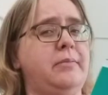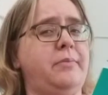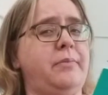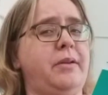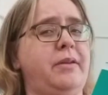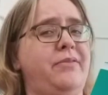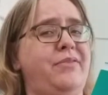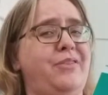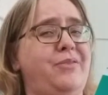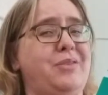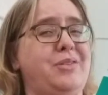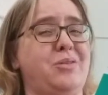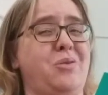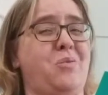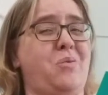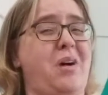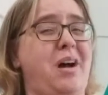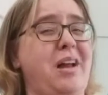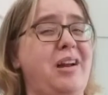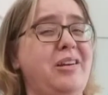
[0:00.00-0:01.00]
But if it was a
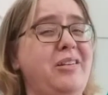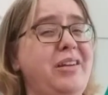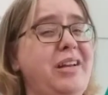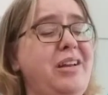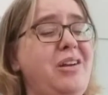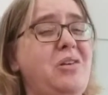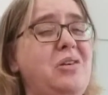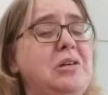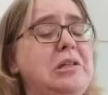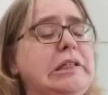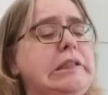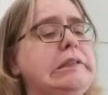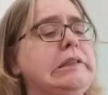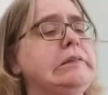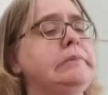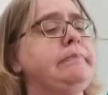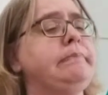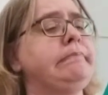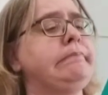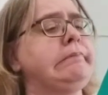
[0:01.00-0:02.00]
watery
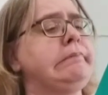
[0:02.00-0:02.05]
yogurt,